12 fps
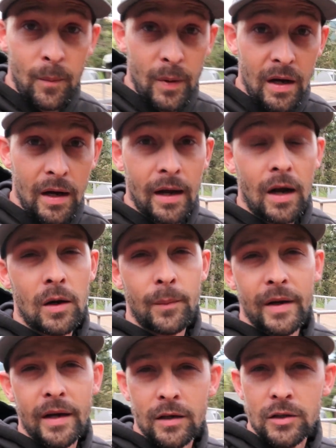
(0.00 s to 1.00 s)
but our
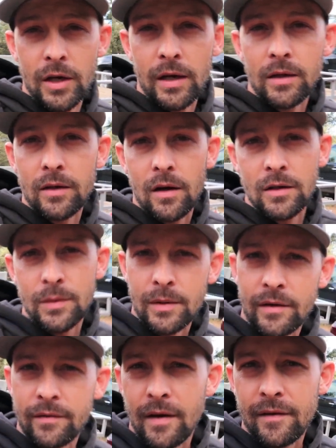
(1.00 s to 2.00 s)
bigger trailer, our
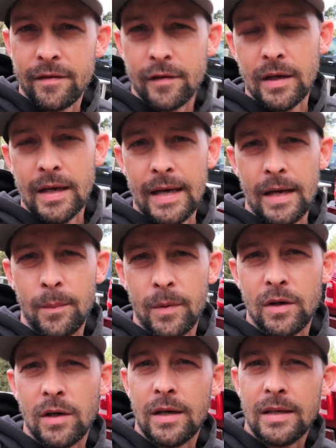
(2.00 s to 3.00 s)
25-foot camper,